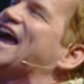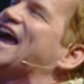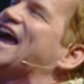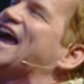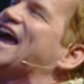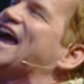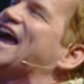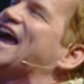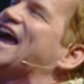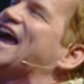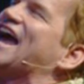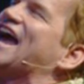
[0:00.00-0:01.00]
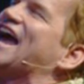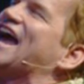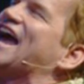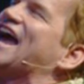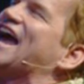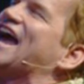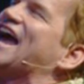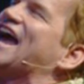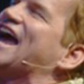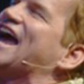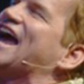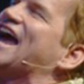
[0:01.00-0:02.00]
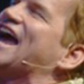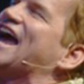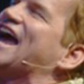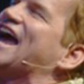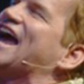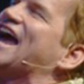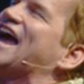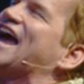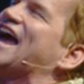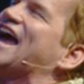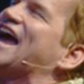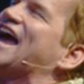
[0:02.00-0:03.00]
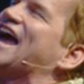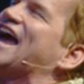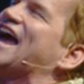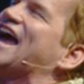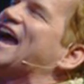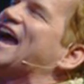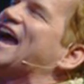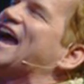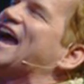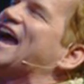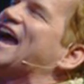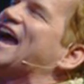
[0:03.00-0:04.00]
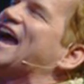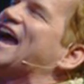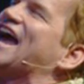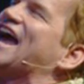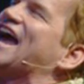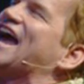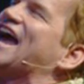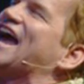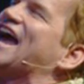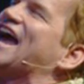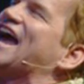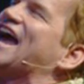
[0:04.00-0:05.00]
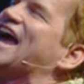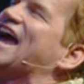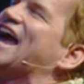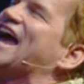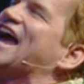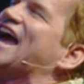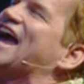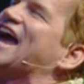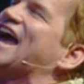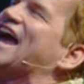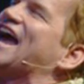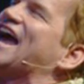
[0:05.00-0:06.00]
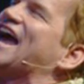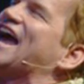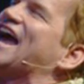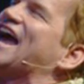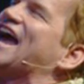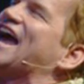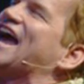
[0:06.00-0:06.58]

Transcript: This is a still picture; no speech is visible.